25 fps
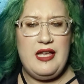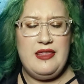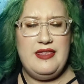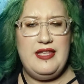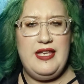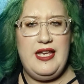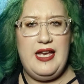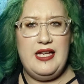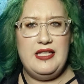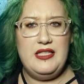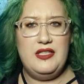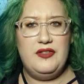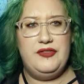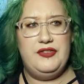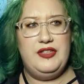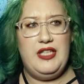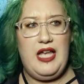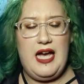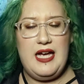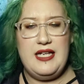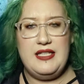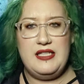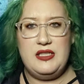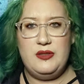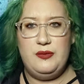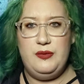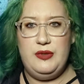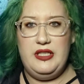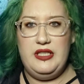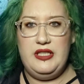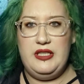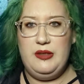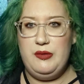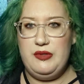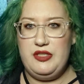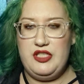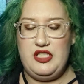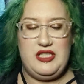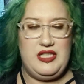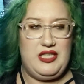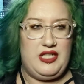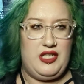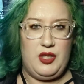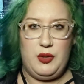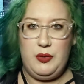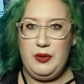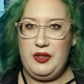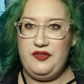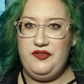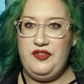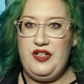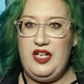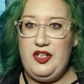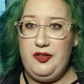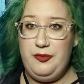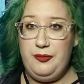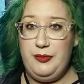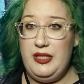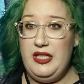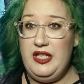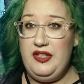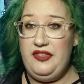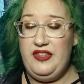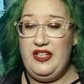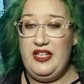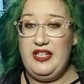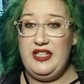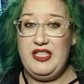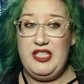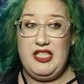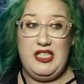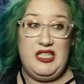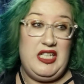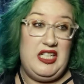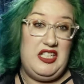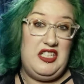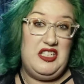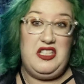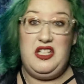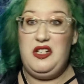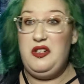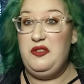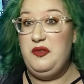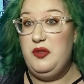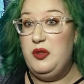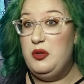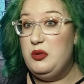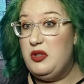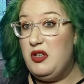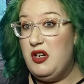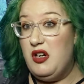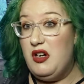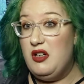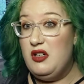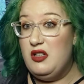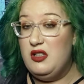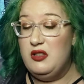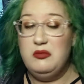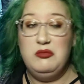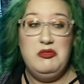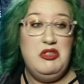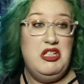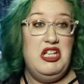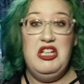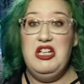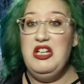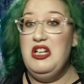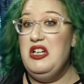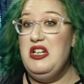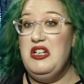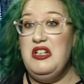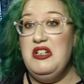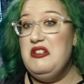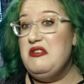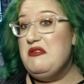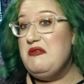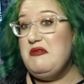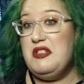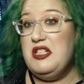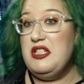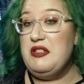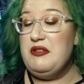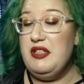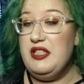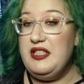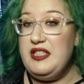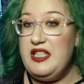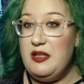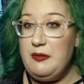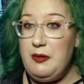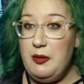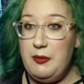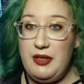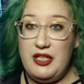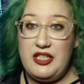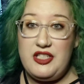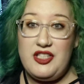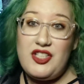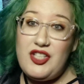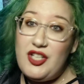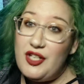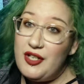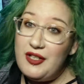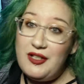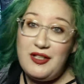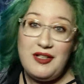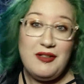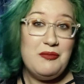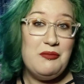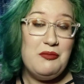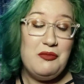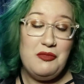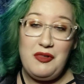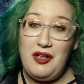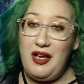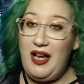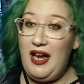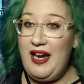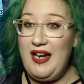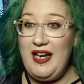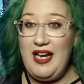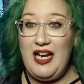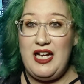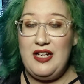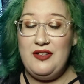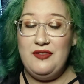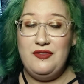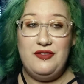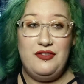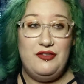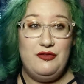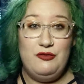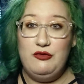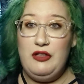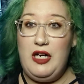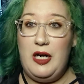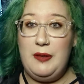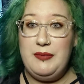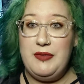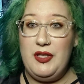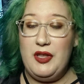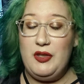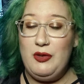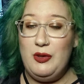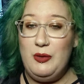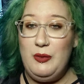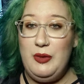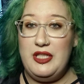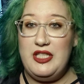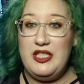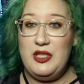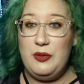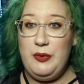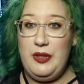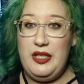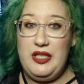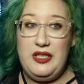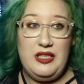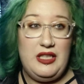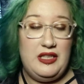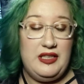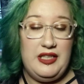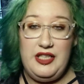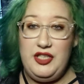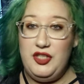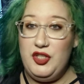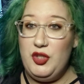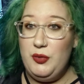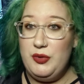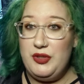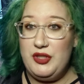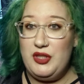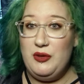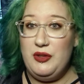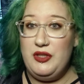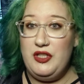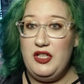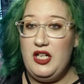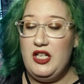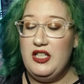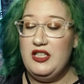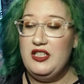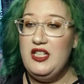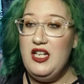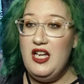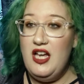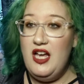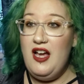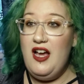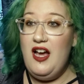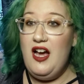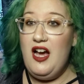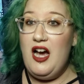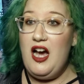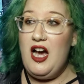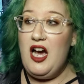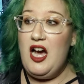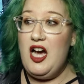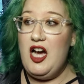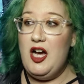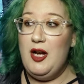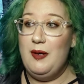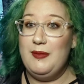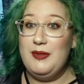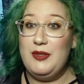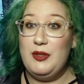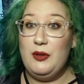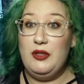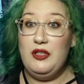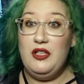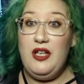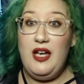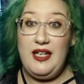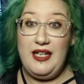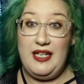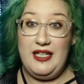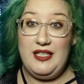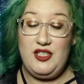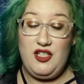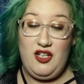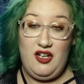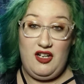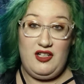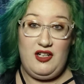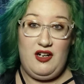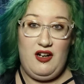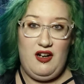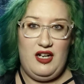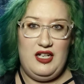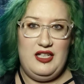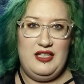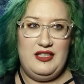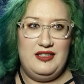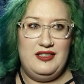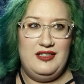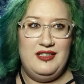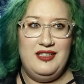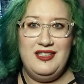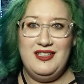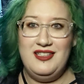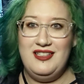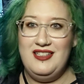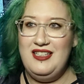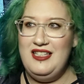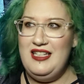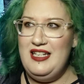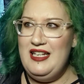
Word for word: at the end of last week, it was just like a quick five minute thing. So like, I just got a phone call. Didn't really tell me much. I have up to three weeks to wait. I'll let you know what's going on. Um, so a lot has gone on